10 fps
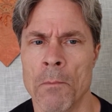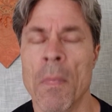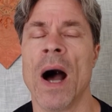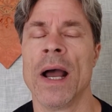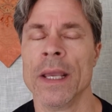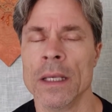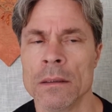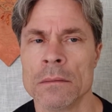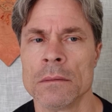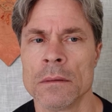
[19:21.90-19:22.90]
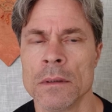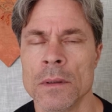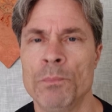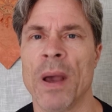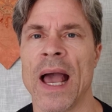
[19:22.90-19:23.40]
my
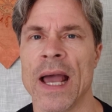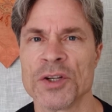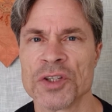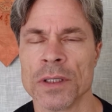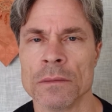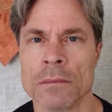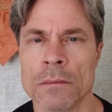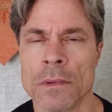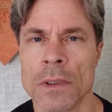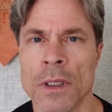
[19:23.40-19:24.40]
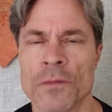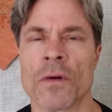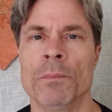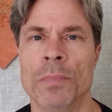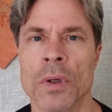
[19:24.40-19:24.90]
passion
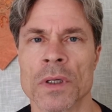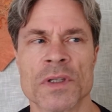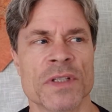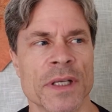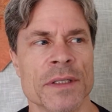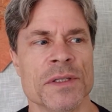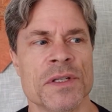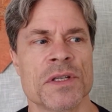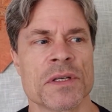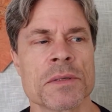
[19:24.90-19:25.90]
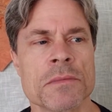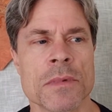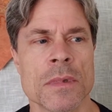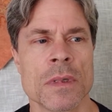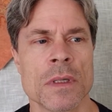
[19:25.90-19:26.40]
for books is
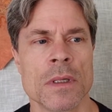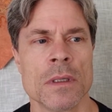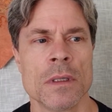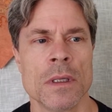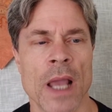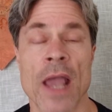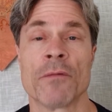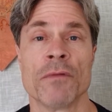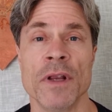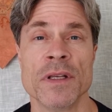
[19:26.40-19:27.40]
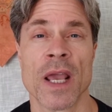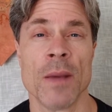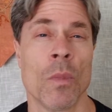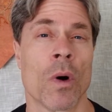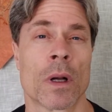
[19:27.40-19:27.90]
every
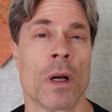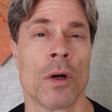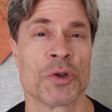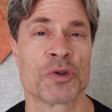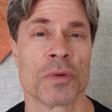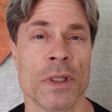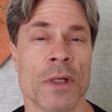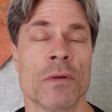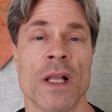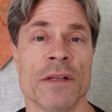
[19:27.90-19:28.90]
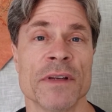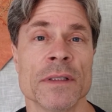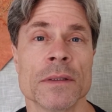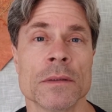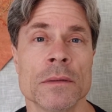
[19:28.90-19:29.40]
day more culturally
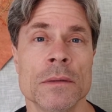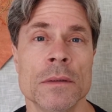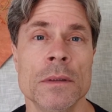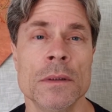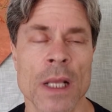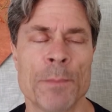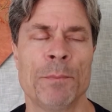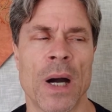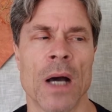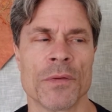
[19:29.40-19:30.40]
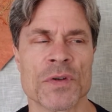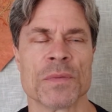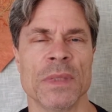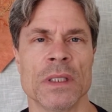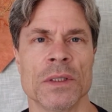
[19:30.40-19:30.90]
irrelevant. That
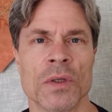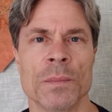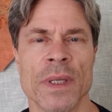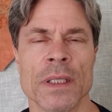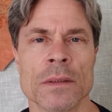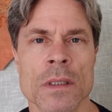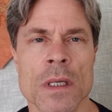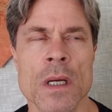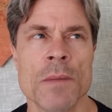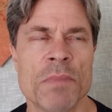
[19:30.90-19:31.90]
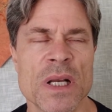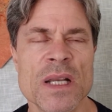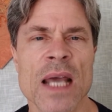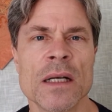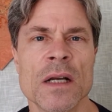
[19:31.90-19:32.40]
bothers me a little bit, but
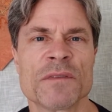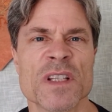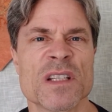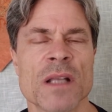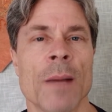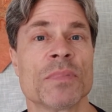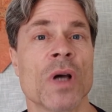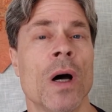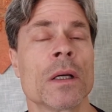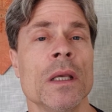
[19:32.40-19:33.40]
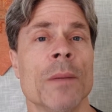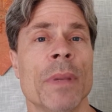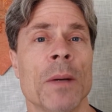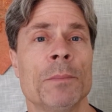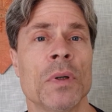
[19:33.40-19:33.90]
not enough to stop talking
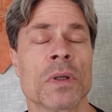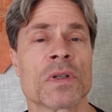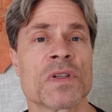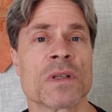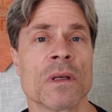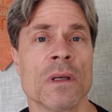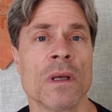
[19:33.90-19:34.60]
about books,